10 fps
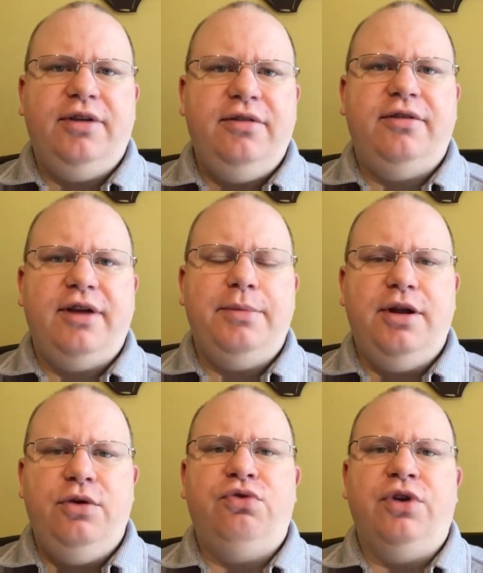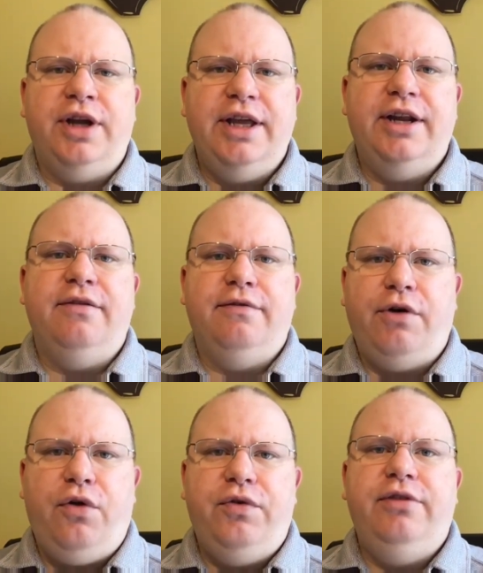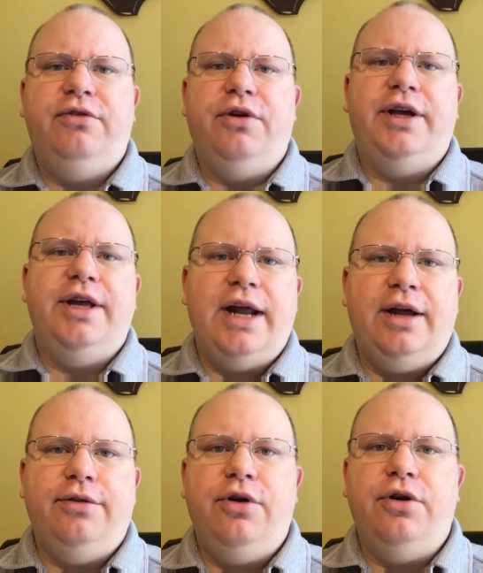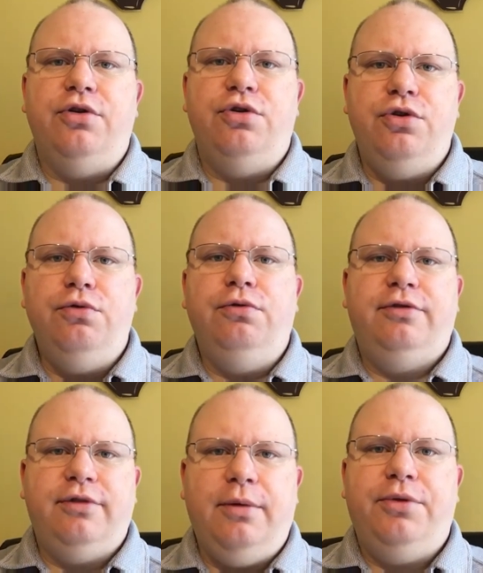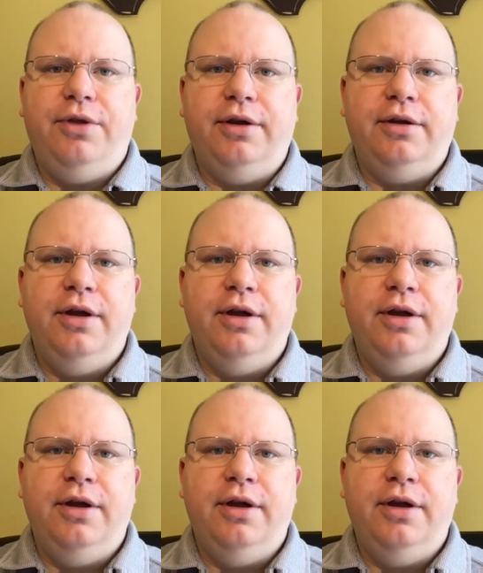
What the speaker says: He's the type of kid who's going to get involved. He's going to get out there and do something.